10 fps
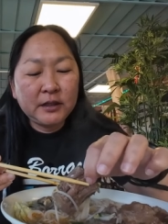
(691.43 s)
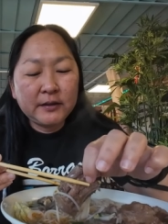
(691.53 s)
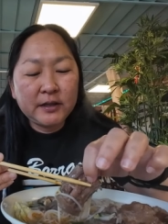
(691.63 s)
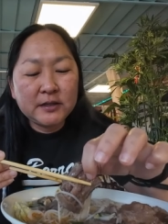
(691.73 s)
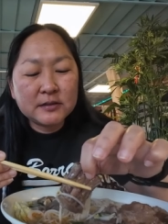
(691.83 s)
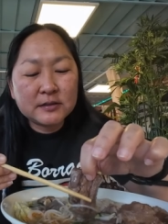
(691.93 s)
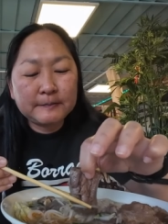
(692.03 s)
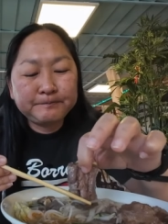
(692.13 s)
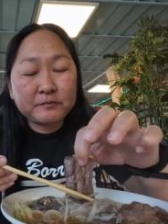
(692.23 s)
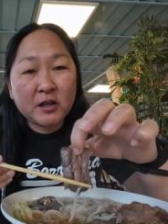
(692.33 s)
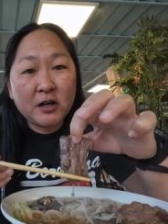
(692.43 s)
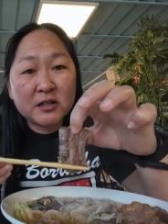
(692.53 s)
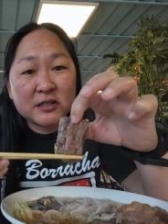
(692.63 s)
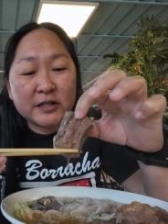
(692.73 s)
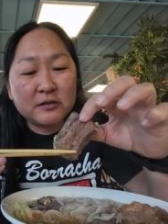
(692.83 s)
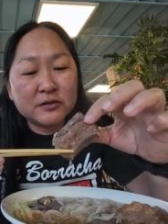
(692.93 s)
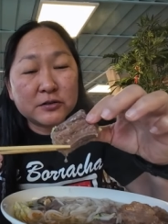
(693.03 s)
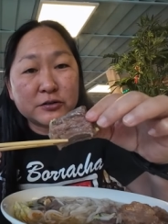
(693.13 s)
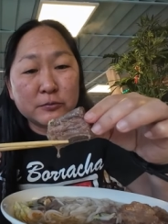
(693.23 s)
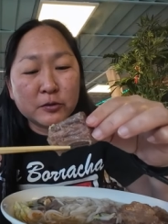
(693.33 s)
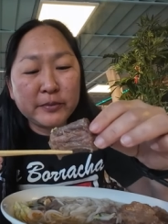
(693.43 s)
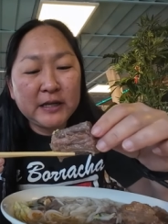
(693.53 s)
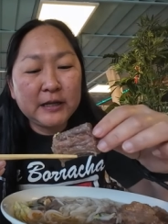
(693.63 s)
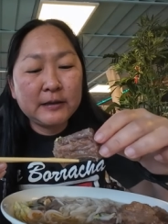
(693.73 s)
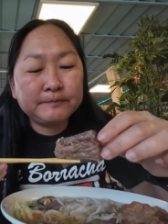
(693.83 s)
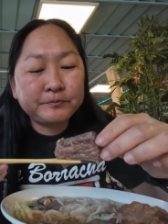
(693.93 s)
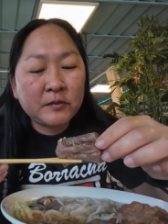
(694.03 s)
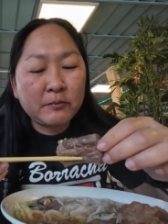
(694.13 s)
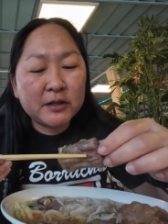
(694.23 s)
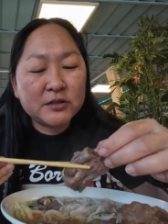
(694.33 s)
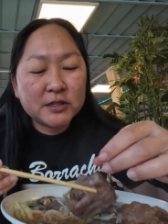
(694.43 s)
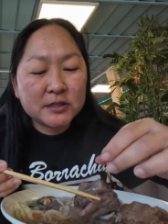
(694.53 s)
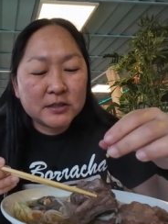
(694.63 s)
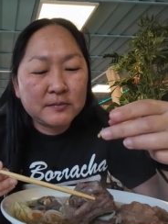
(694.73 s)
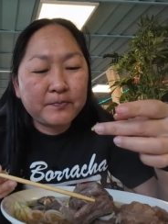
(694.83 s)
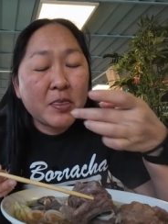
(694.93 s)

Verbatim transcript: And these oxtails are super meaty, but it's just